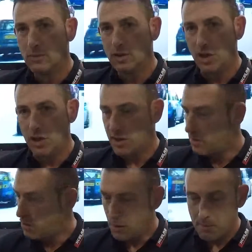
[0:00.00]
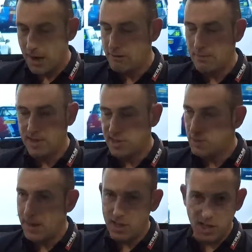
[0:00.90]
so you can you can play around with the
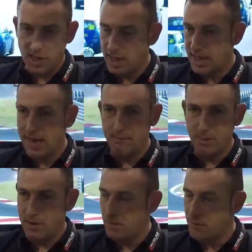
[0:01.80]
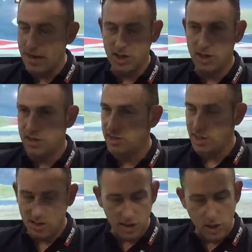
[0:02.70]
suspension, the camber, the pressures.
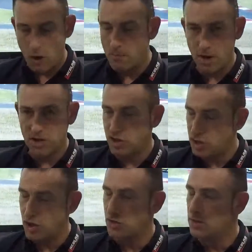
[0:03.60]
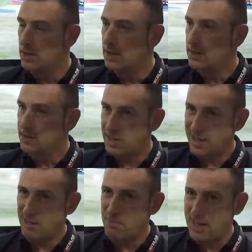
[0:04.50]
There's so much to do to
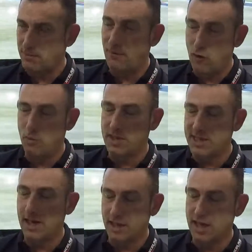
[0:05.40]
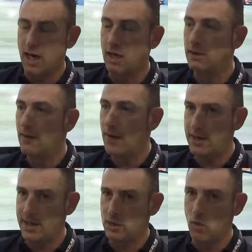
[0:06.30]
get the best performance out of the car.
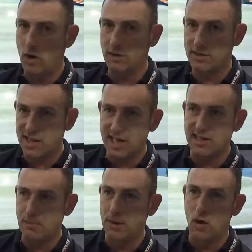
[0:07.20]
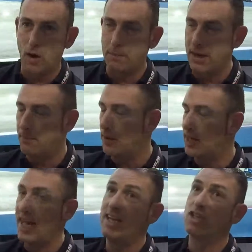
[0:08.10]
And that's what tees up a lot of people and
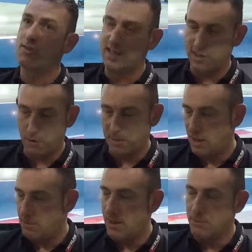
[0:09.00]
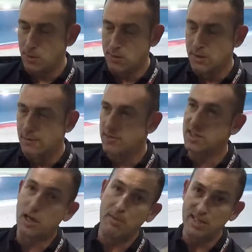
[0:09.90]
interests so many people to
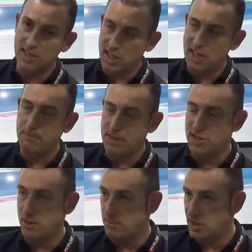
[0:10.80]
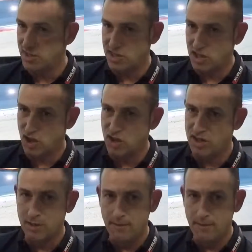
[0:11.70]
come into the championship because it's a good,